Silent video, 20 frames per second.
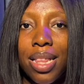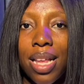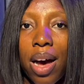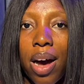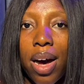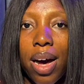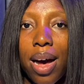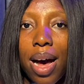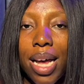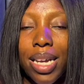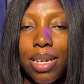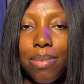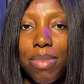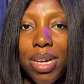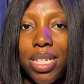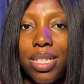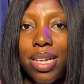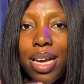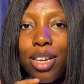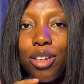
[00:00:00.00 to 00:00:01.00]
our
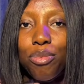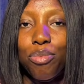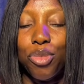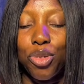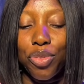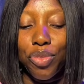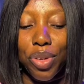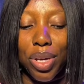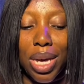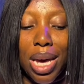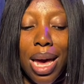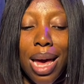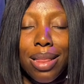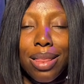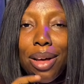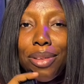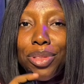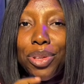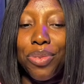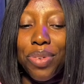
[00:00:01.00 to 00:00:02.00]
animated movie.
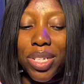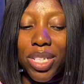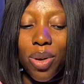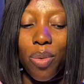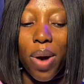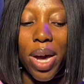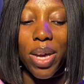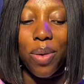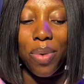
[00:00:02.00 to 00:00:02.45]
Now, the reason why I